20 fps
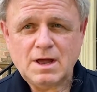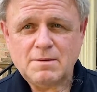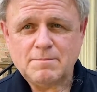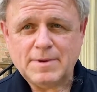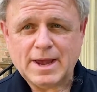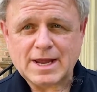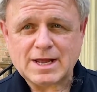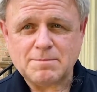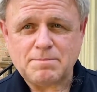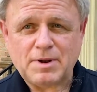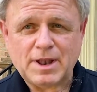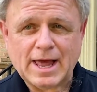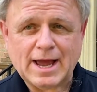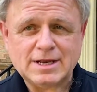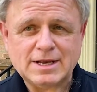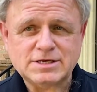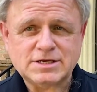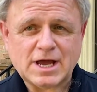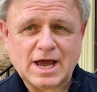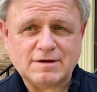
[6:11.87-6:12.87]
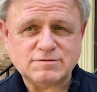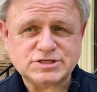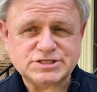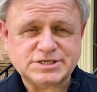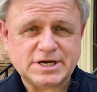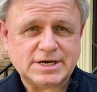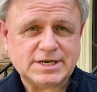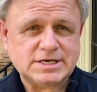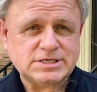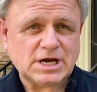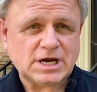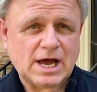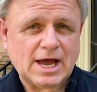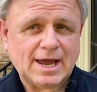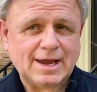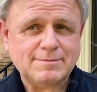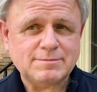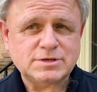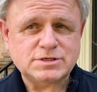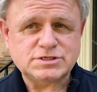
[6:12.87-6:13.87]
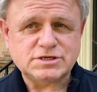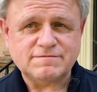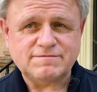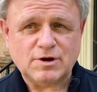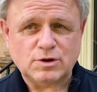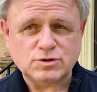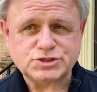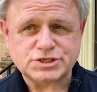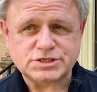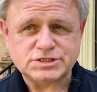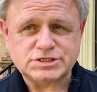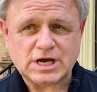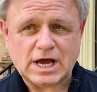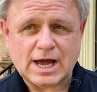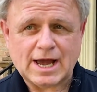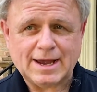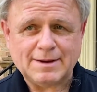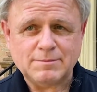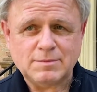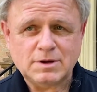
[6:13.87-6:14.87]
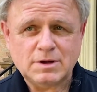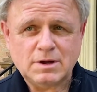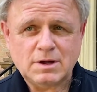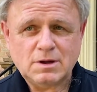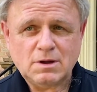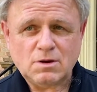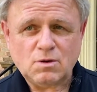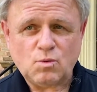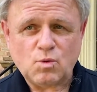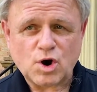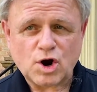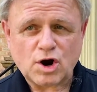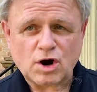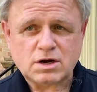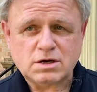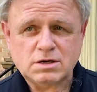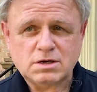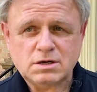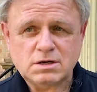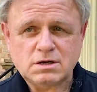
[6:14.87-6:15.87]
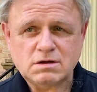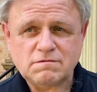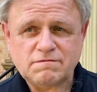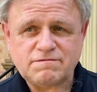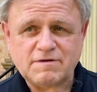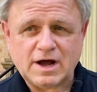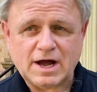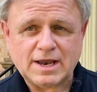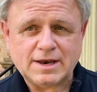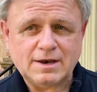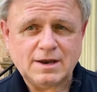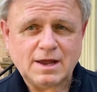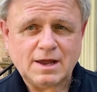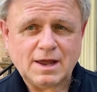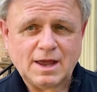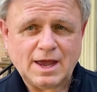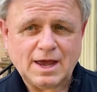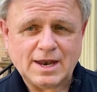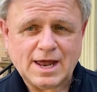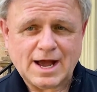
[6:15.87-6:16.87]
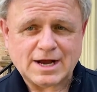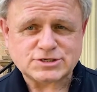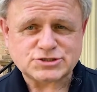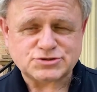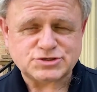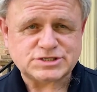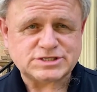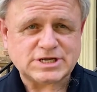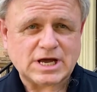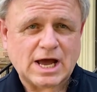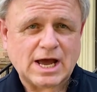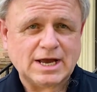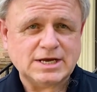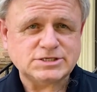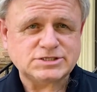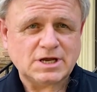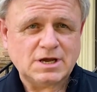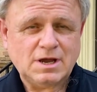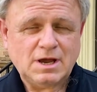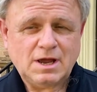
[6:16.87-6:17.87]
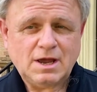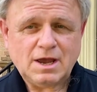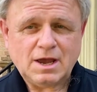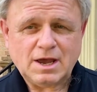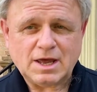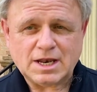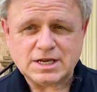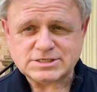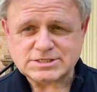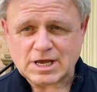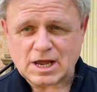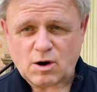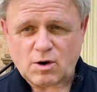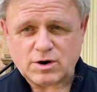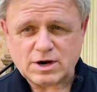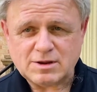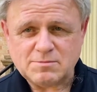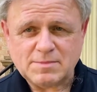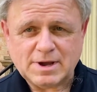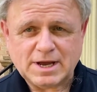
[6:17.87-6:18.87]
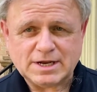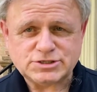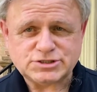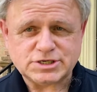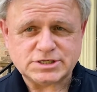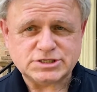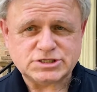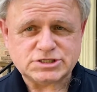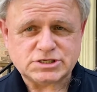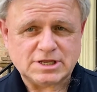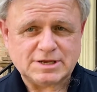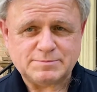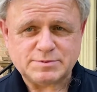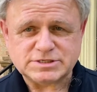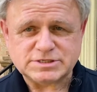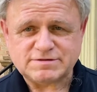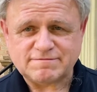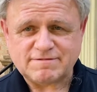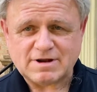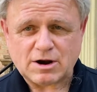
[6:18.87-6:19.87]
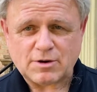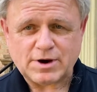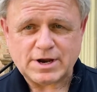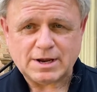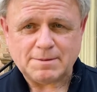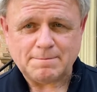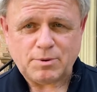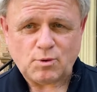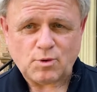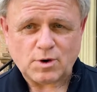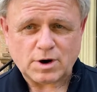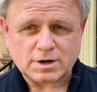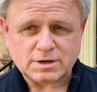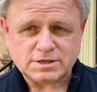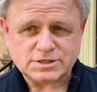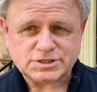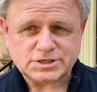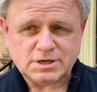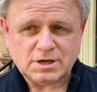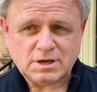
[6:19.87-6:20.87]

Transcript: Make a plan to have study time, devotion time, work, fun, and exercise. And as I already mentioned, sleep is very important.